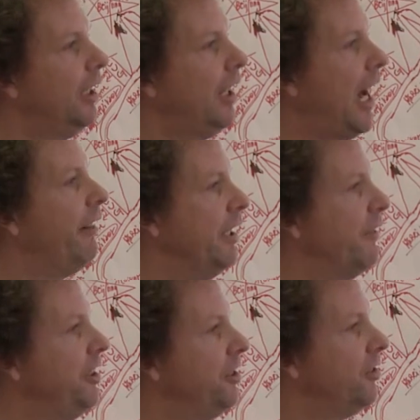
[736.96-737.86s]
our
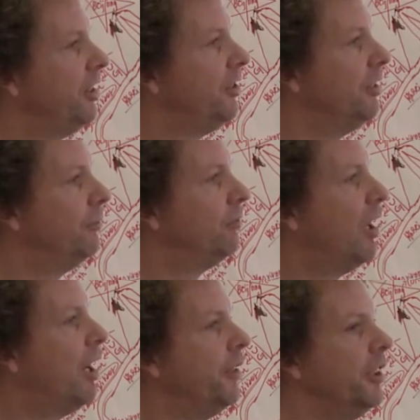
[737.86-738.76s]
innovation systems
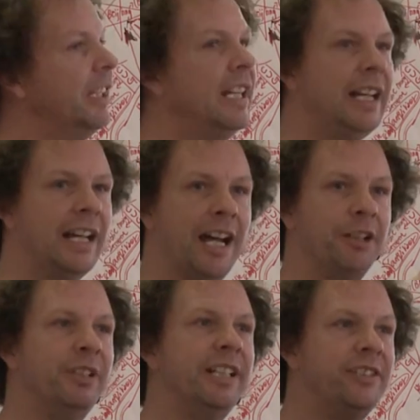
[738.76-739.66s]
rather than how do
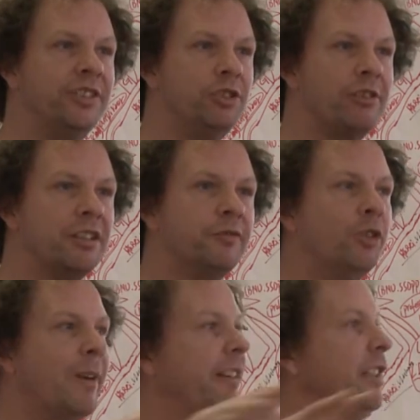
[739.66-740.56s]
we need to transform
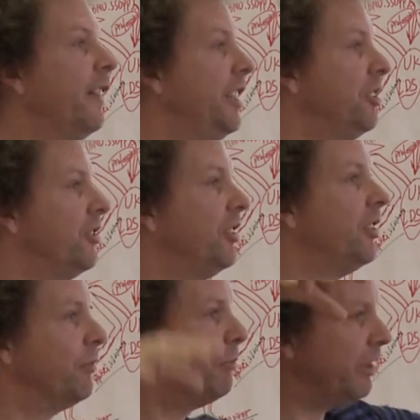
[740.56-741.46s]
our innovation
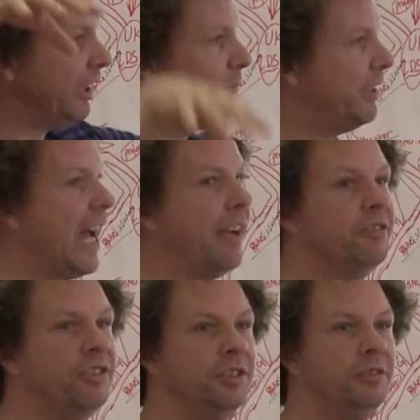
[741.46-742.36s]
systems and bring them down
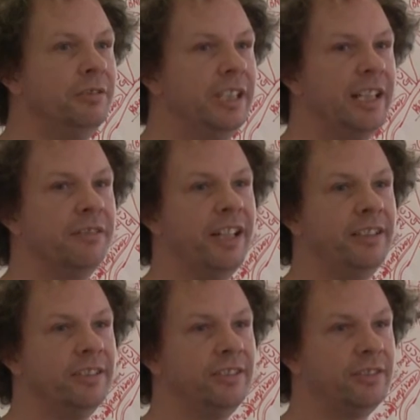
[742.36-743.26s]
to the
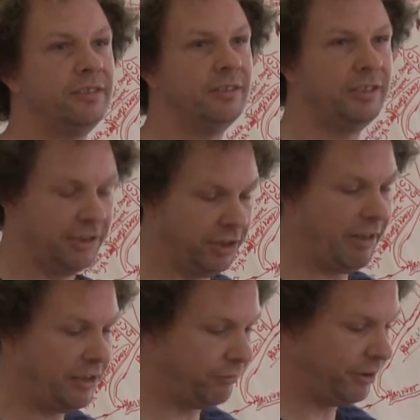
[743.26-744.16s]
innovators, the
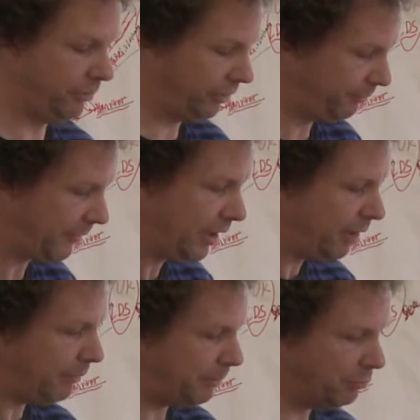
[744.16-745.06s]
grassroots.
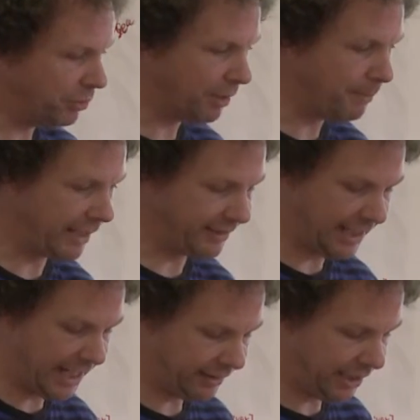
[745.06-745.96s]
Maybe we'll come back to
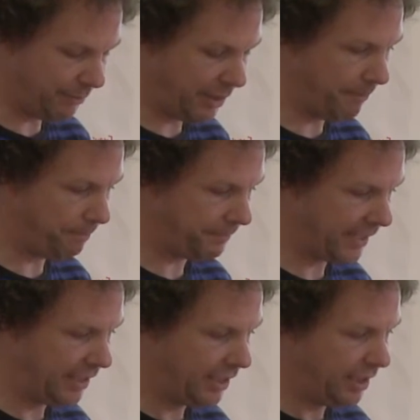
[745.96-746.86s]
that in a bit.
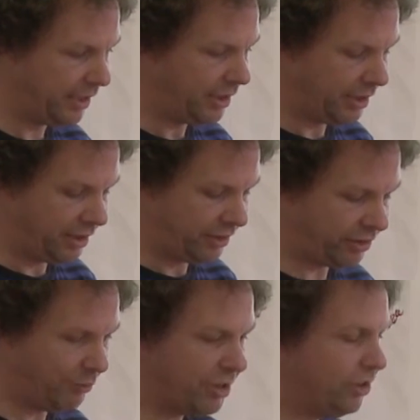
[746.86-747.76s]
So
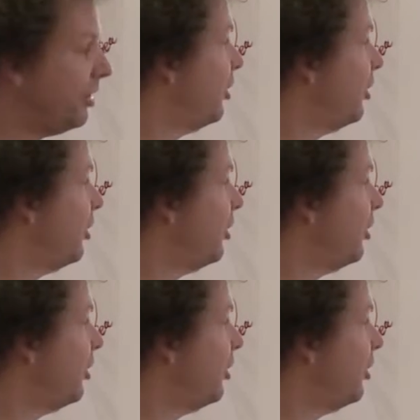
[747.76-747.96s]
what sort of